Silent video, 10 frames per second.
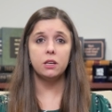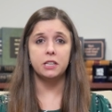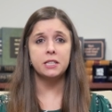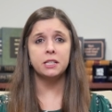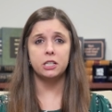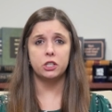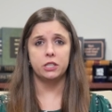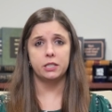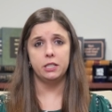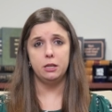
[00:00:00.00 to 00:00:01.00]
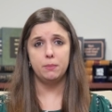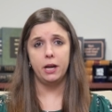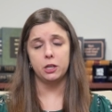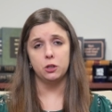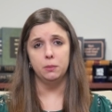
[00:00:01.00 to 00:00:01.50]
These conditions can
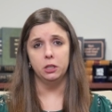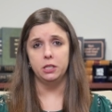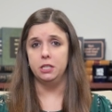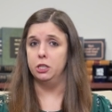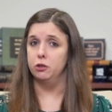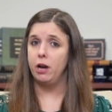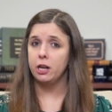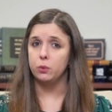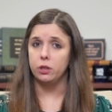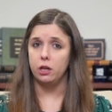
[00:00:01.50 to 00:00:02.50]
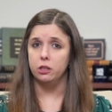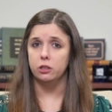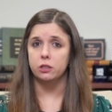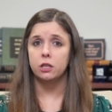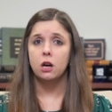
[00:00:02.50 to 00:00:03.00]
impact your ability to interact with
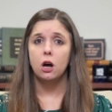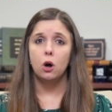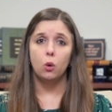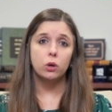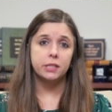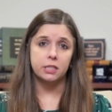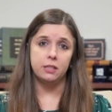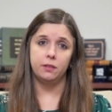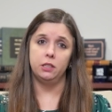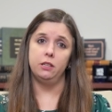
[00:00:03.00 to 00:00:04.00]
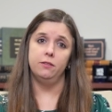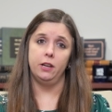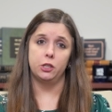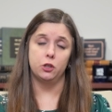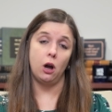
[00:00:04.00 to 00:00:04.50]
others or significantly
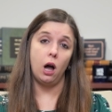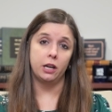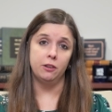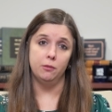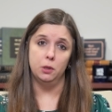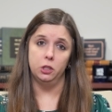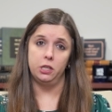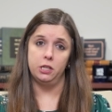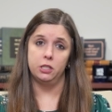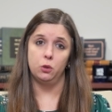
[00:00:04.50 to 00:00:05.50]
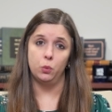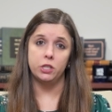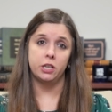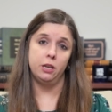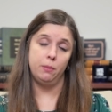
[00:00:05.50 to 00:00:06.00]
affect your cognitive abilities,
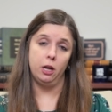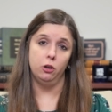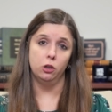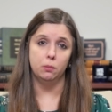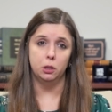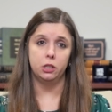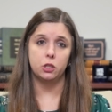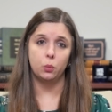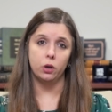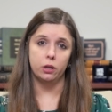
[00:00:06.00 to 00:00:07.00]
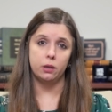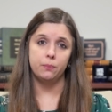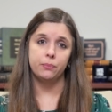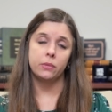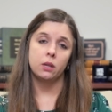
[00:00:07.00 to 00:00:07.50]
which can impair your ability to work.
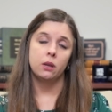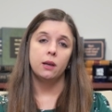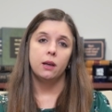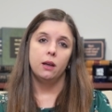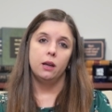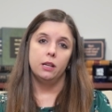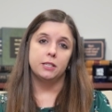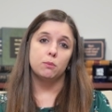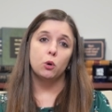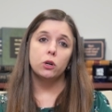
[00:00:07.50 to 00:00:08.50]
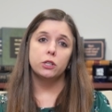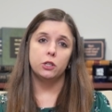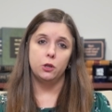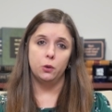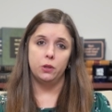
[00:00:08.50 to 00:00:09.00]
It's important
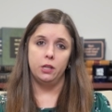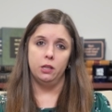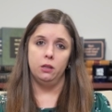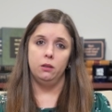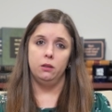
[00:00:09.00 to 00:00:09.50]
to note that